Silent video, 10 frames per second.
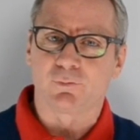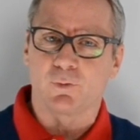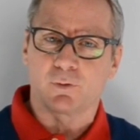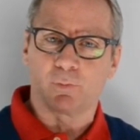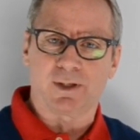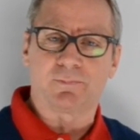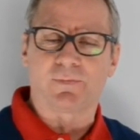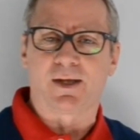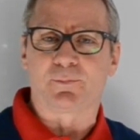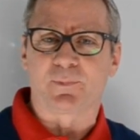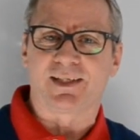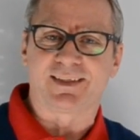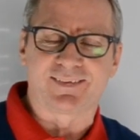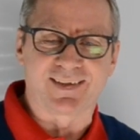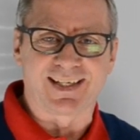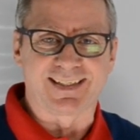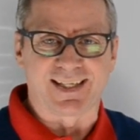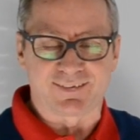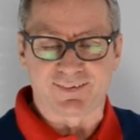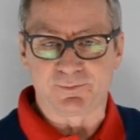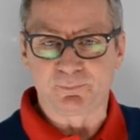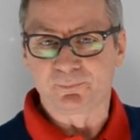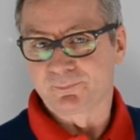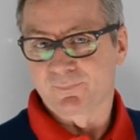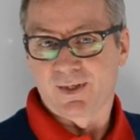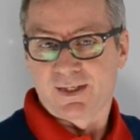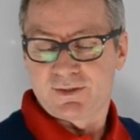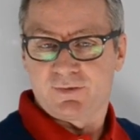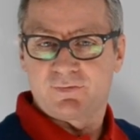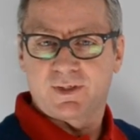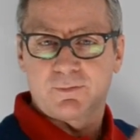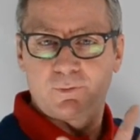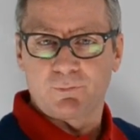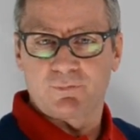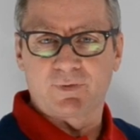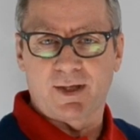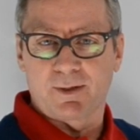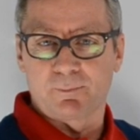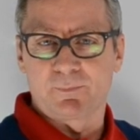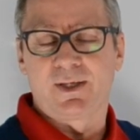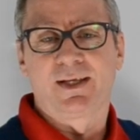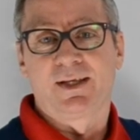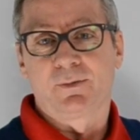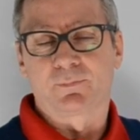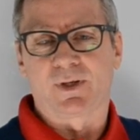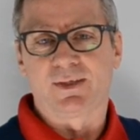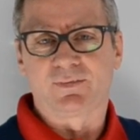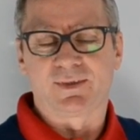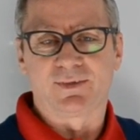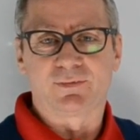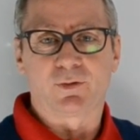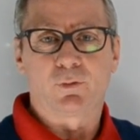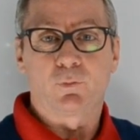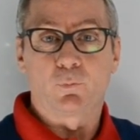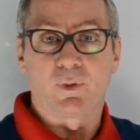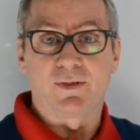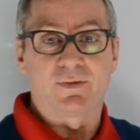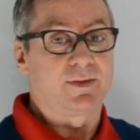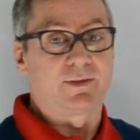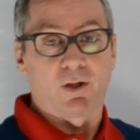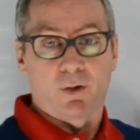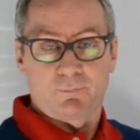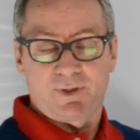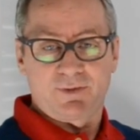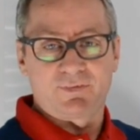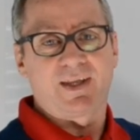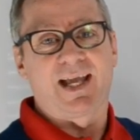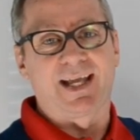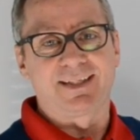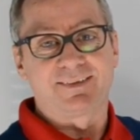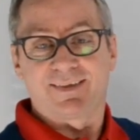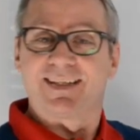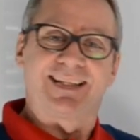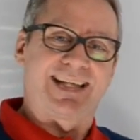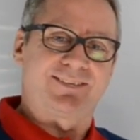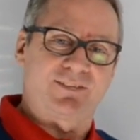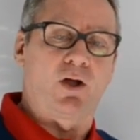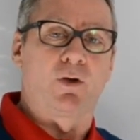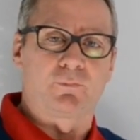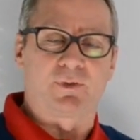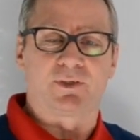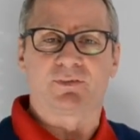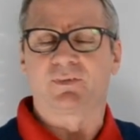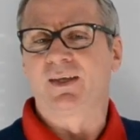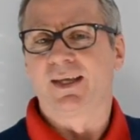do a quick 5-minute lesson just to give you some phrases with the obvious and the less obvious